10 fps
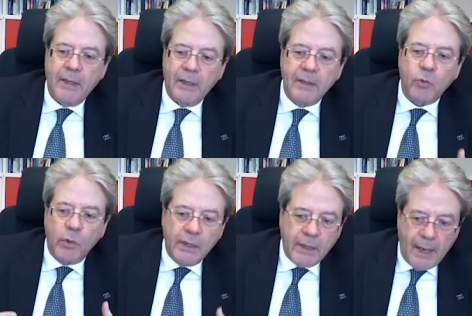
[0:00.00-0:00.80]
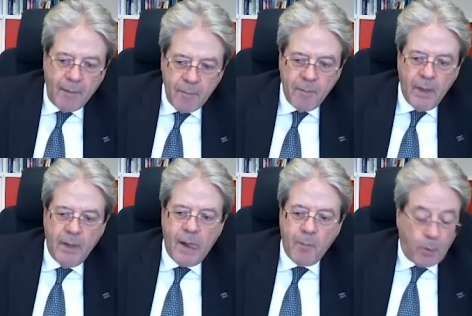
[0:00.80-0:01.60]
It will come
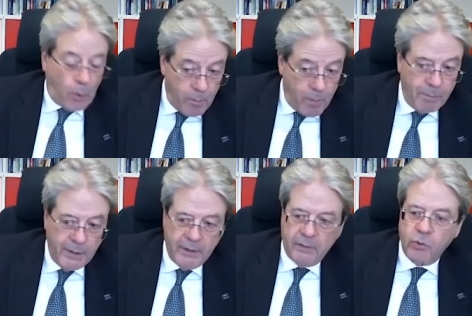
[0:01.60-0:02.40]
probably